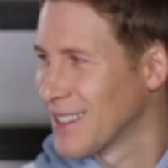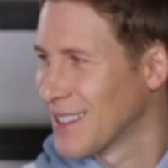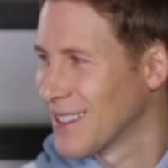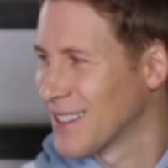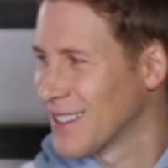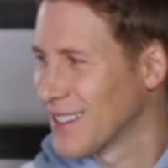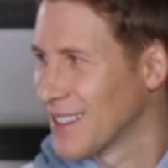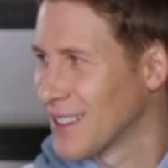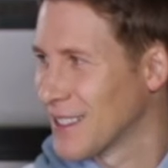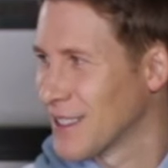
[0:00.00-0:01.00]

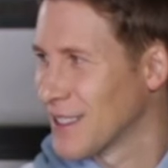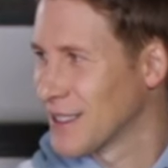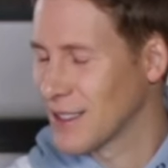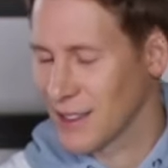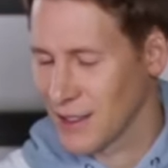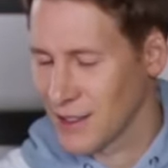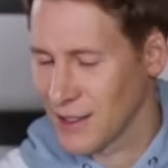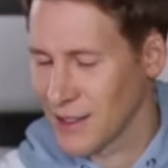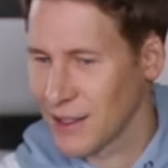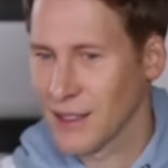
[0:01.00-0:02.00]

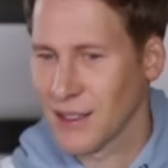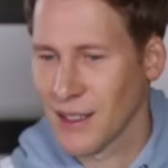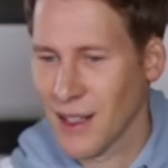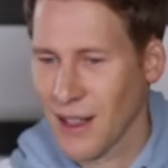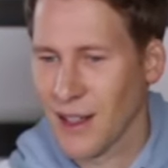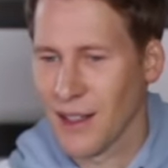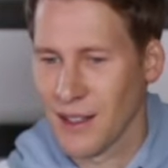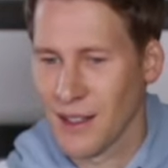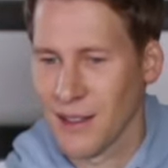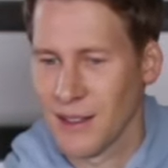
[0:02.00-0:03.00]

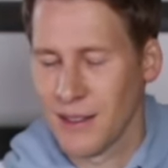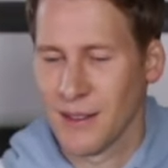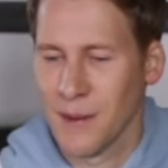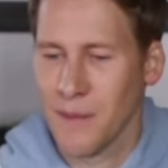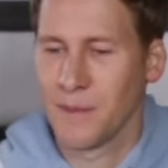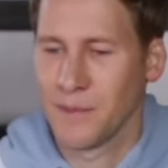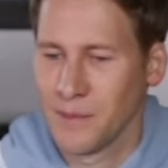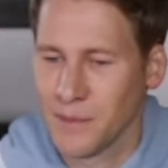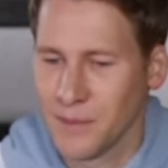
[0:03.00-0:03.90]
(not speaking)